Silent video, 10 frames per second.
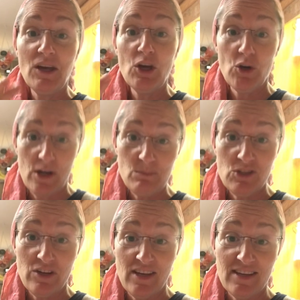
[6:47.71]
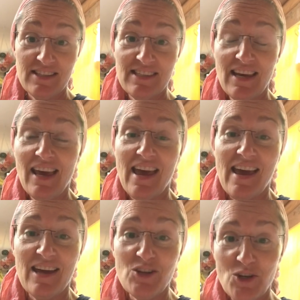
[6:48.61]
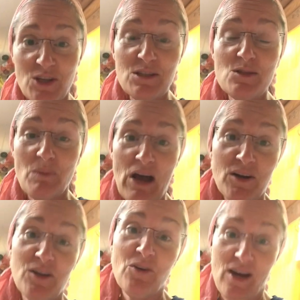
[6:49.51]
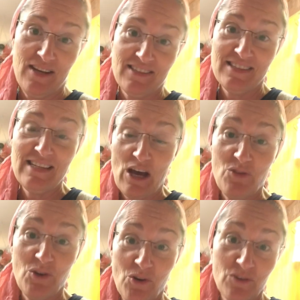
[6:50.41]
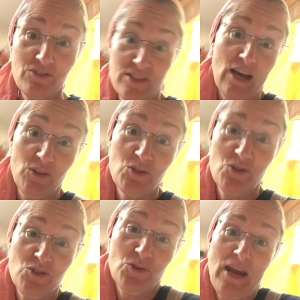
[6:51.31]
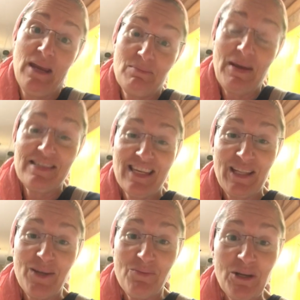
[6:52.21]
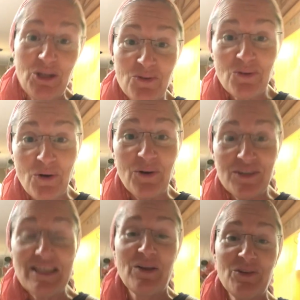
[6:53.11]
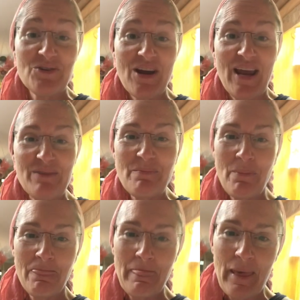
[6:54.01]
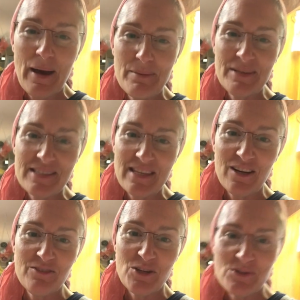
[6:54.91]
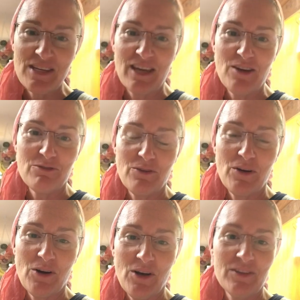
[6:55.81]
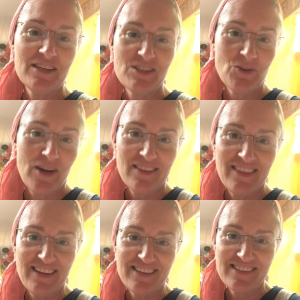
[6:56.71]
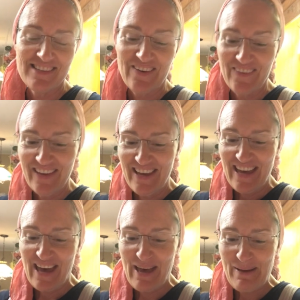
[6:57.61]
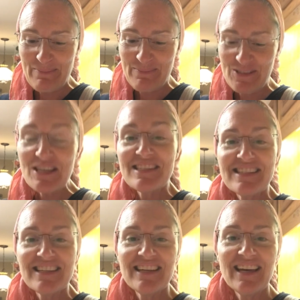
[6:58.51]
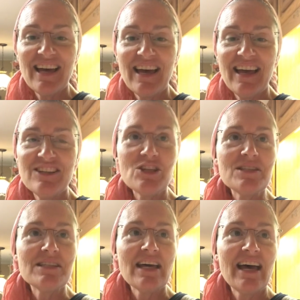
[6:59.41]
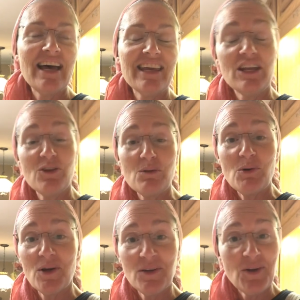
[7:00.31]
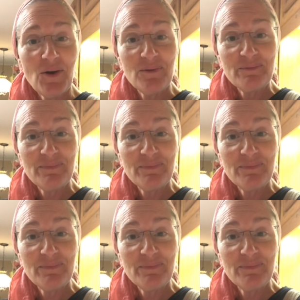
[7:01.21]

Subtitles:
cream cheese, and good sprouted grains down the drain, basically, when you throw it down the drain, instead of using it for all these great things. So just you know, the more you know,